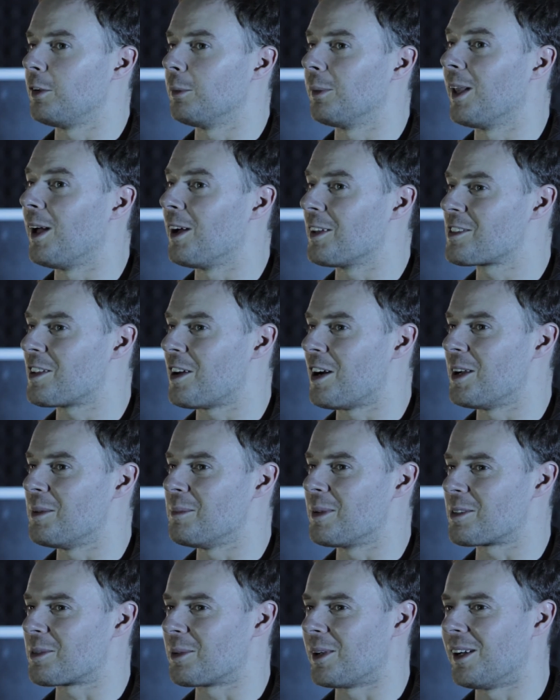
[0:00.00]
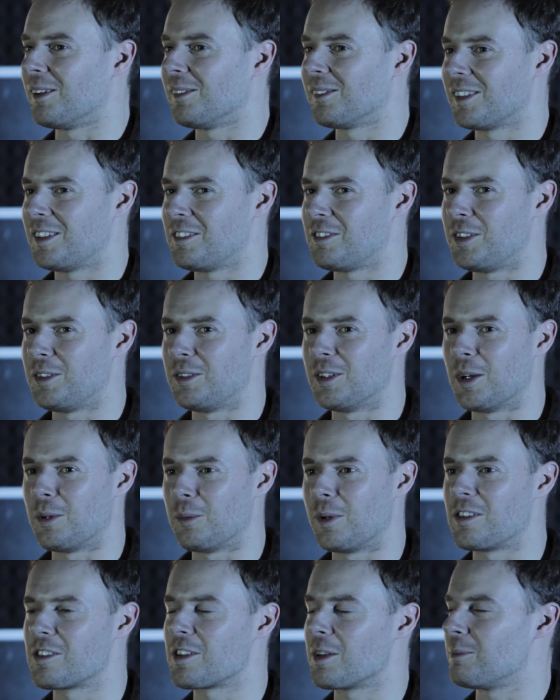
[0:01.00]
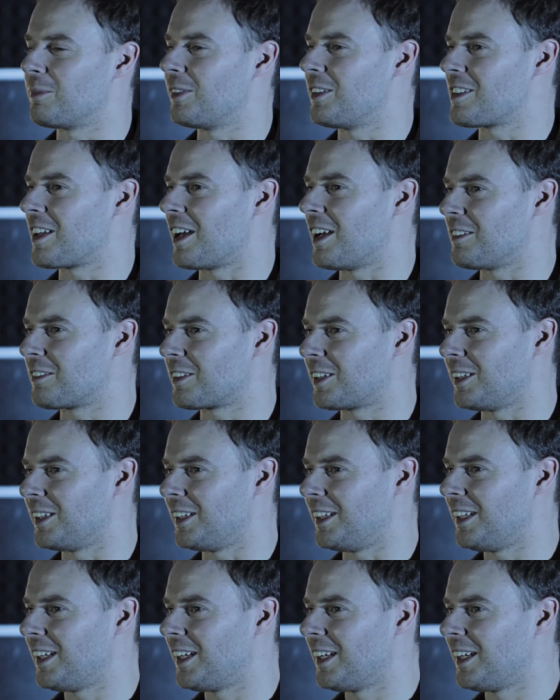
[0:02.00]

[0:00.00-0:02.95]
you a lot of time as well if you know when something's out of key.